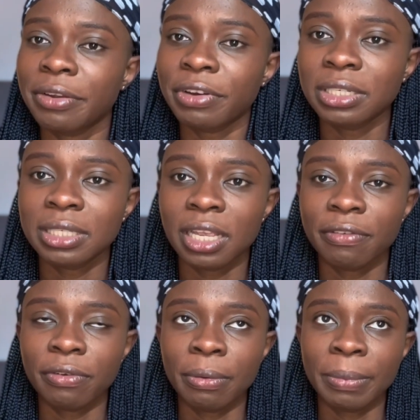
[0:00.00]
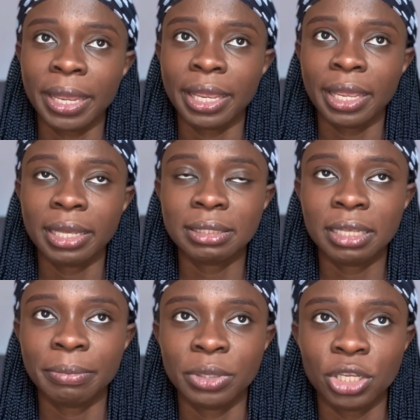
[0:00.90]
I registered for my
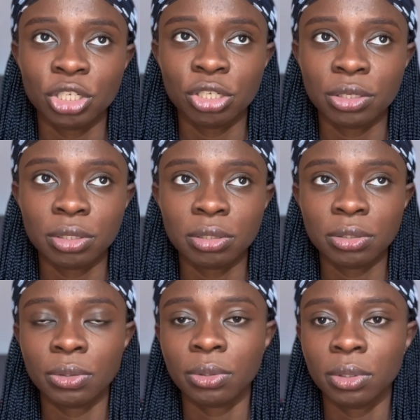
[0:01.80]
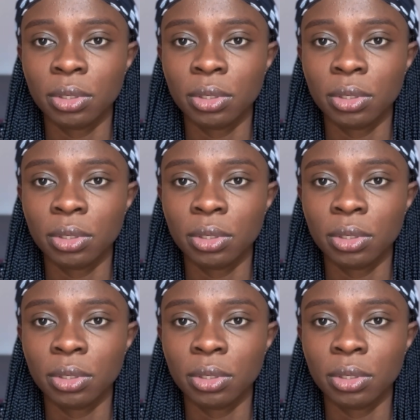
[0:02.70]
examination. So